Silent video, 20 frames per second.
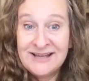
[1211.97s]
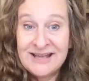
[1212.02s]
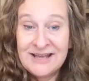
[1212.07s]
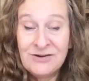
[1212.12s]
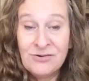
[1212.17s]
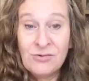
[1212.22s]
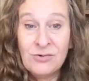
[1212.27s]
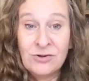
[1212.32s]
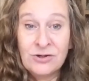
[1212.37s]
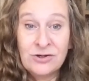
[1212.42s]

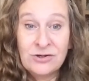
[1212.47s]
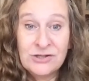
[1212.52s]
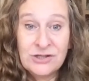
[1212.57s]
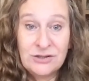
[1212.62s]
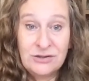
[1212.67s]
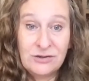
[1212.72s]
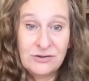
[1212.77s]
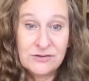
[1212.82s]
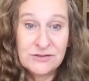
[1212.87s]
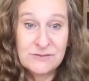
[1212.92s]
in order to
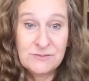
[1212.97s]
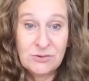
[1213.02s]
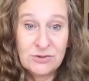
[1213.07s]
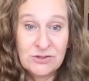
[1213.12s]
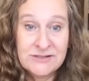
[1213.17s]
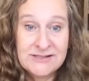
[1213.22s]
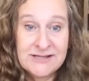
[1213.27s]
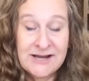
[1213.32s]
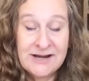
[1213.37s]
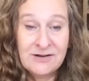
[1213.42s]
close
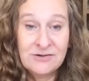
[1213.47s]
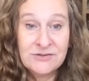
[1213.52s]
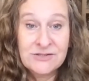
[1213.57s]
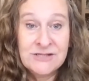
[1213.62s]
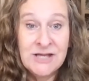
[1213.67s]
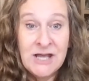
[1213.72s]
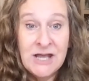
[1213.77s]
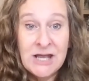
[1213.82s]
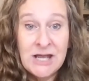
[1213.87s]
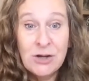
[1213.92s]
more
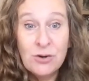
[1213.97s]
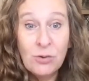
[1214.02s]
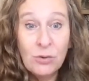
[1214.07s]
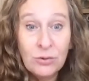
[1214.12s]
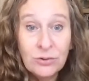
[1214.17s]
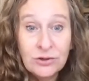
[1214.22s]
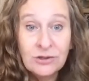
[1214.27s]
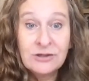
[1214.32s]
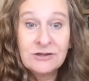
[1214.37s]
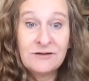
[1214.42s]
sales, in
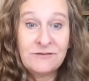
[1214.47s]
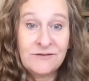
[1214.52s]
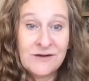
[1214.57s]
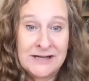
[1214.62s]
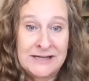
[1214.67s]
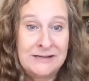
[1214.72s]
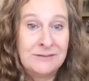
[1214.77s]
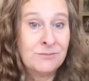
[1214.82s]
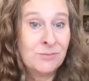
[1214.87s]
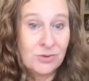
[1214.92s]
order to
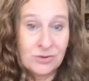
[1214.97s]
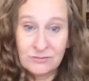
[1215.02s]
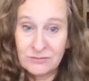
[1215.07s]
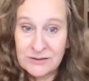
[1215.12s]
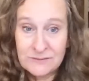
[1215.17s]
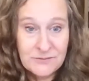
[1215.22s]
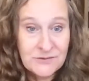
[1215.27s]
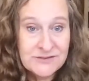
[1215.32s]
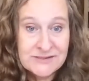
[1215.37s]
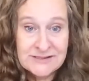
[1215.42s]
find more
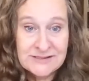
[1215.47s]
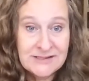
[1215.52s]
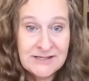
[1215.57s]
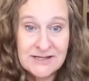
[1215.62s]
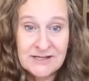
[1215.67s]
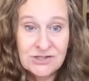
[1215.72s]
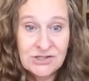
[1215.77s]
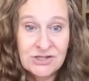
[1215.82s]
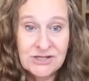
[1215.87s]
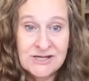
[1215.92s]

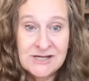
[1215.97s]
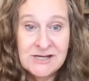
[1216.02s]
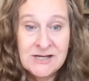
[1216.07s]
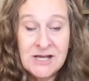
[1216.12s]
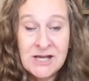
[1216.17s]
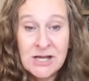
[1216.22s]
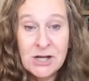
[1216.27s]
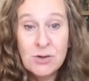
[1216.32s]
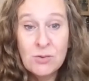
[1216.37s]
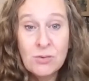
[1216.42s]
representation,
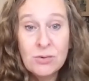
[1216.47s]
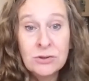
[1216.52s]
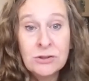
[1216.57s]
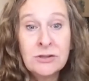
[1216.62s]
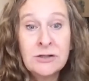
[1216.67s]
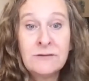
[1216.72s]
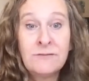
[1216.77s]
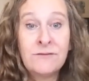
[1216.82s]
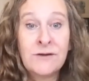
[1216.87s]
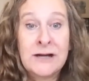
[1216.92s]
in
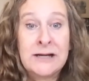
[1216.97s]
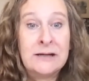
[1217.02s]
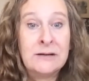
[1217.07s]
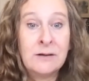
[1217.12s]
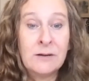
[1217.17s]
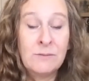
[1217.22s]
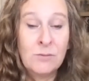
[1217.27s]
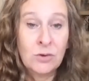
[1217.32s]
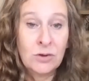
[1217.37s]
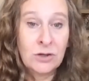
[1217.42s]
order to
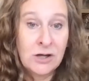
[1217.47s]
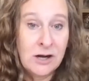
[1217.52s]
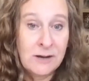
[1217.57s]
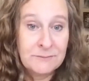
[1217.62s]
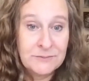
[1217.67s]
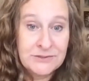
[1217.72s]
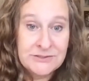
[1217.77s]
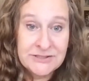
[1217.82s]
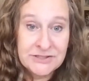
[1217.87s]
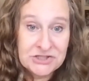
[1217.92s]
find more
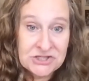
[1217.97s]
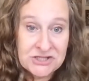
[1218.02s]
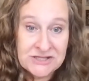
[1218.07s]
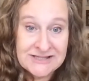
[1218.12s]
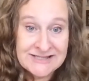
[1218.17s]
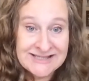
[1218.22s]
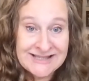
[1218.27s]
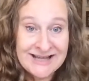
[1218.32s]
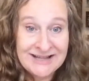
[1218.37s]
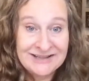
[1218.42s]

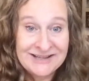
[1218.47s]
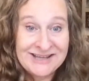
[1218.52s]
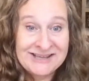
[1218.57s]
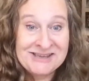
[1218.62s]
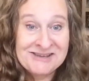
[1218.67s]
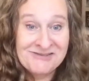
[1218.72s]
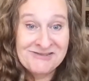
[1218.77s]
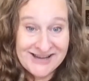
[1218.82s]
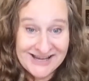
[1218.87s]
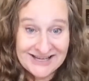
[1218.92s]
competitions that let
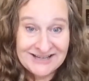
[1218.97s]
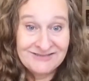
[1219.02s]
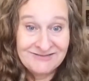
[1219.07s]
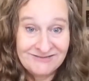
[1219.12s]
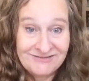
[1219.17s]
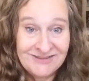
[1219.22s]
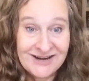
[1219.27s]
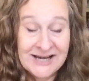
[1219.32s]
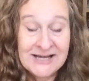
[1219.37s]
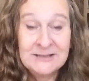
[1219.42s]
you in,
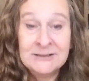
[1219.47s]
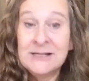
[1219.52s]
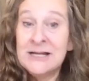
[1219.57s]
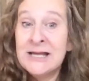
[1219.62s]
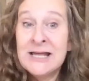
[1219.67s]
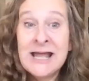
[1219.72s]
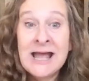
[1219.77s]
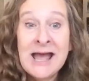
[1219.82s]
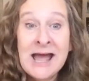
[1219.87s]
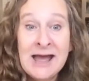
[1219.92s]
right?
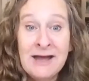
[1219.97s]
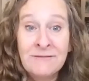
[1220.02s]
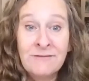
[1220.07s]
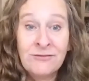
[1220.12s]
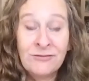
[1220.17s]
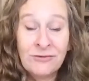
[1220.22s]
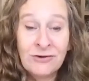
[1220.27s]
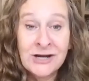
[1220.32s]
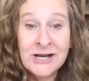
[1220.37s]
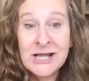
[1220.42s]

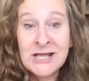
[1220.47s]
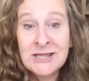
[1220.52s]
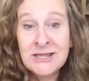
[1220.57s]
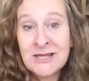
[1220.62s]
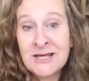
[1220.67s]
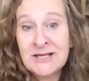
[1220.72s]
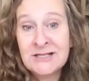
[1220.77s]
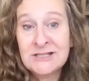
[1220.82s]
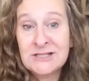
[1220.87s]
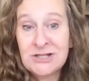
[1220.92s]

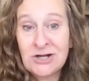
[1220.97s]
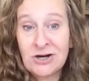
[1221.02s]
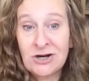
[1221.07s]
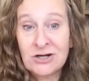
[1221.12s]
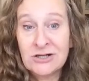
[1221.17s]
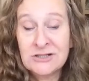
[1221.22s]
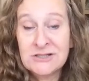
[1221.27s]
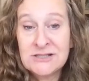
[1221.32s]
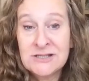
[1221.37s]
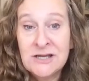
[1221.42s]
Everything
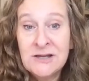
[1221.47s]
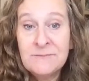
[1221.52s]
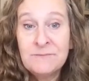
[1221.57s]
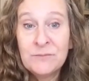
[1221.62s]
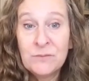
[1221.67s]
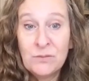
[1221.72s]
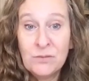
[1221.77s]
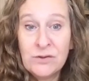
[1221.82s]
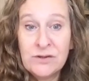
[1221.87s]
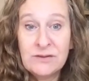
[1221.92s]
starts
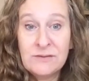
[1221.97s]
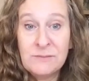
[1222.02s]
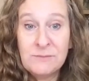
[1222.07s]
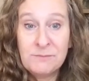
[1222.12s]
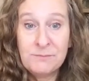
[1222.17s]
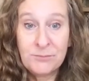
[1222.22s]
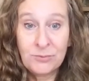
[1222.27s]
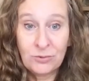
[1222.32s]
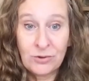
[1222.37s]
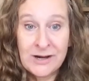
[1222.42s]
with
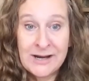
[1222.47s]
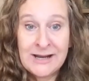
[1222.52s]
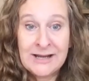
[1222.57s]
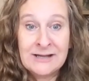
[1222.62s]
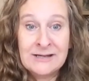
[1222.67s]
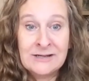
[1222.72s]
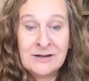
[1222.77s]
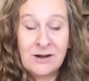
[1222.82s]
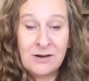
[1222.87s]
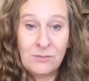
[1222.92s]

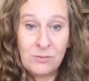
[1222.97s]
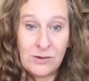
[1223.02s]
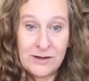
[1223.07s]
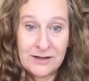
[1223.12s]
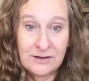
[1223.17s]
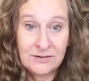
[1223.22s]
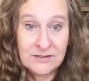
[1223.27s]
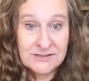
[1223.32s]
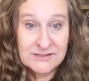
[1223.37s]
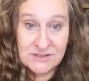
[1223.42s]
brand
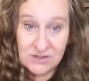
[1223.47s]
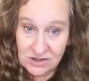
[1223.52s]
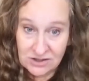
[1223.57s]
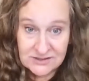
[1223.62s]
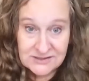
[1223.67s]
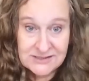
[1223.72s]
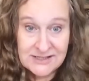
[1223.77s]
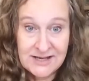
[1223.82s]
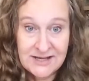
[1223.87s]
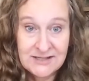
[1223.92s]
awareness
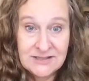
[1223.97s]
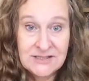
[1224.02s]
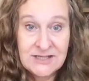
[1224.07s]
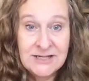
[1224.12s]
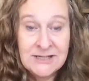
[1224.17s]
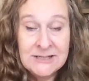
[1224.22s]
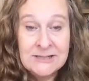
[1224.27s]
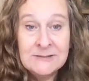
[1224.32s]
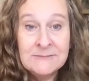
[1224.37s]
content.